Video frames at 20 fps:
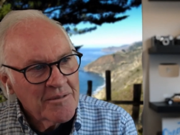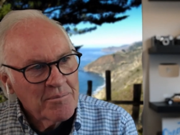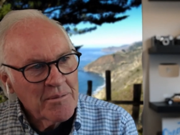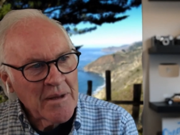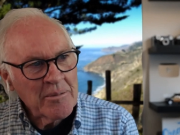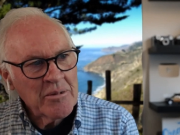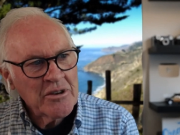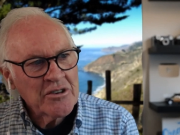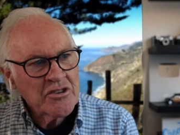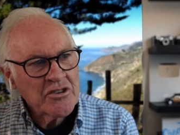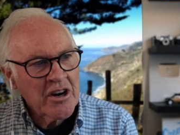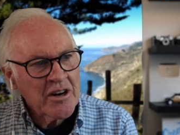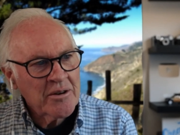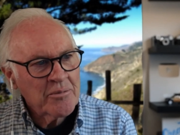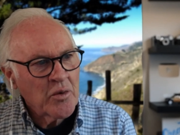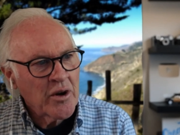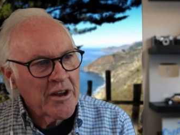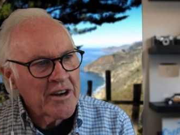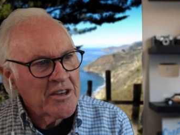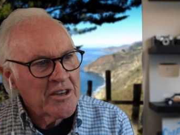maybe
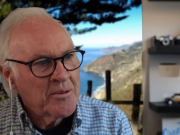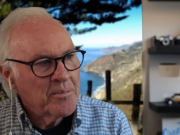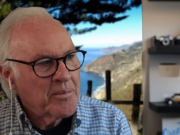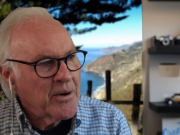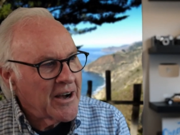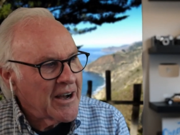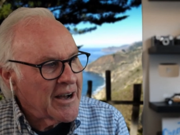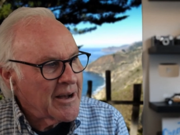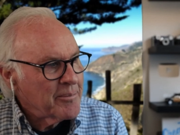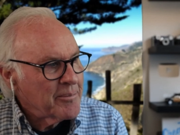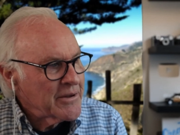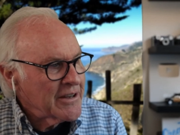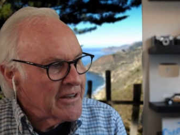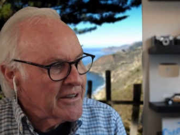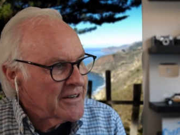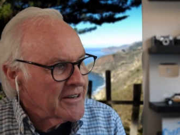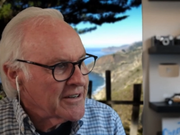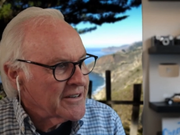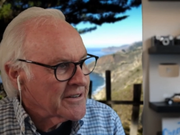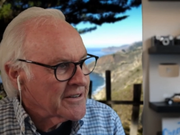Jared, why don't you pop
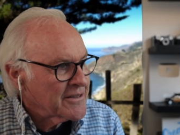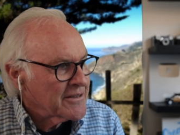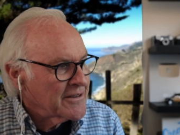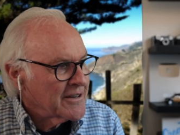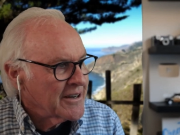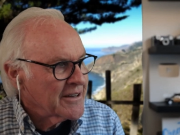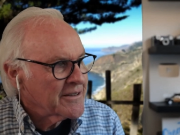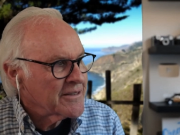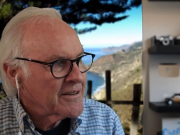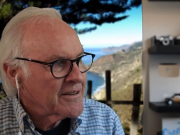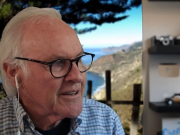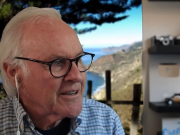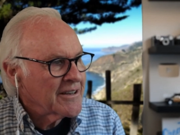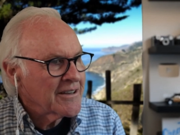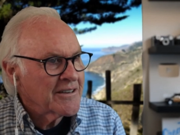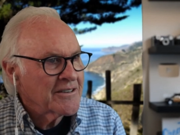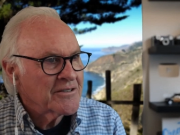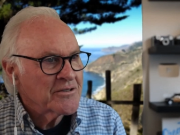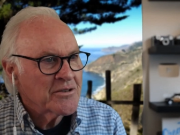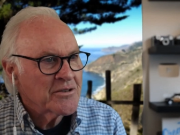in a, a
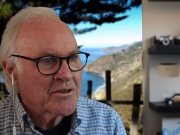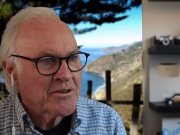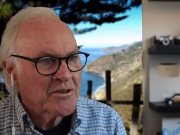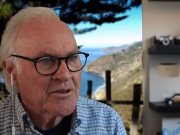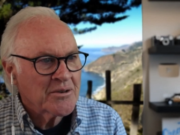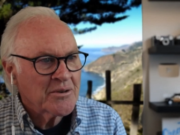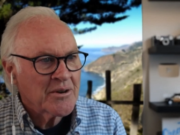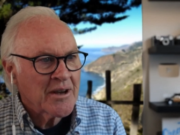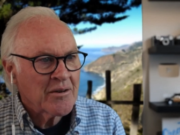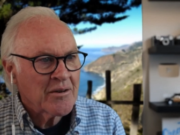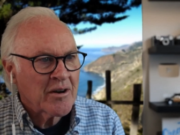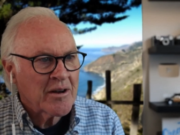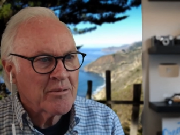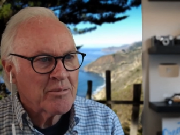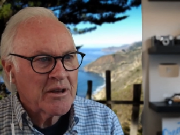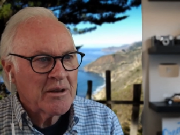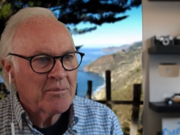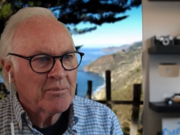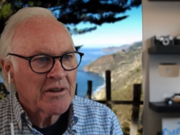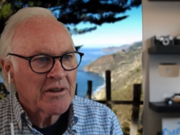thing into
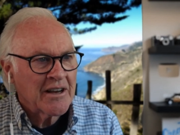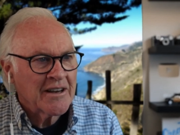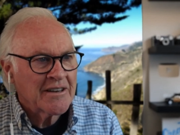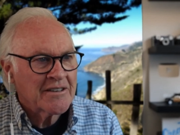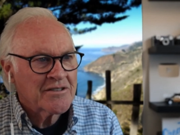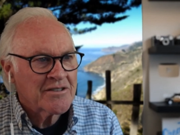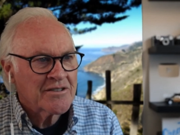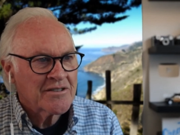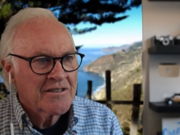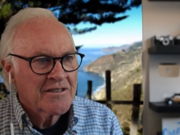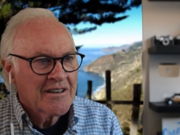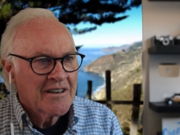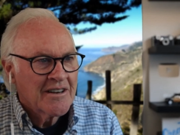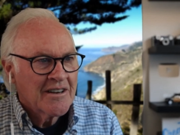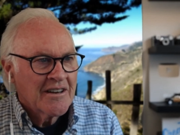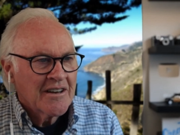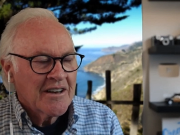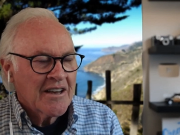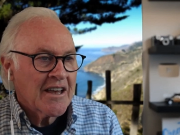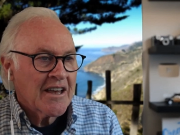AYP Plus
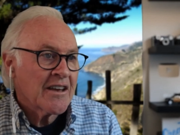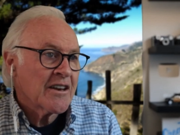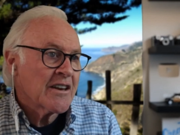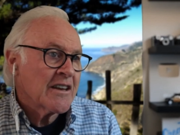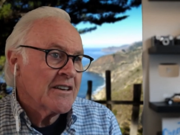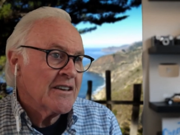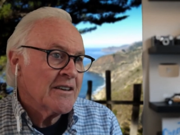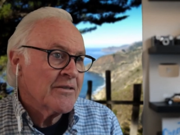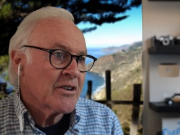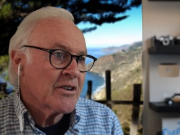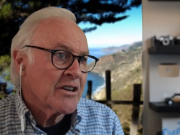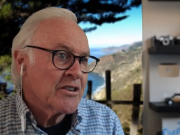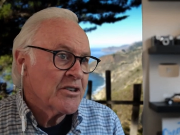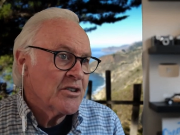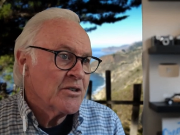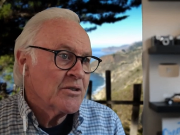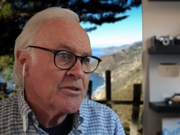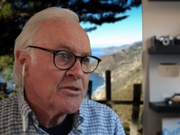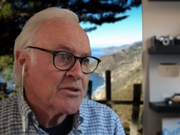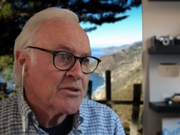and even on
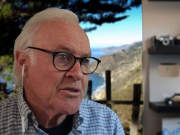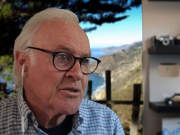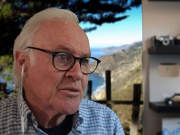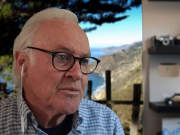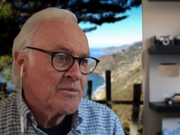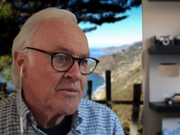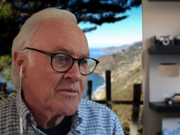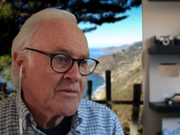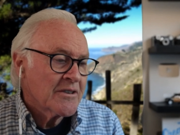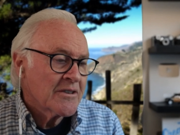YouTube,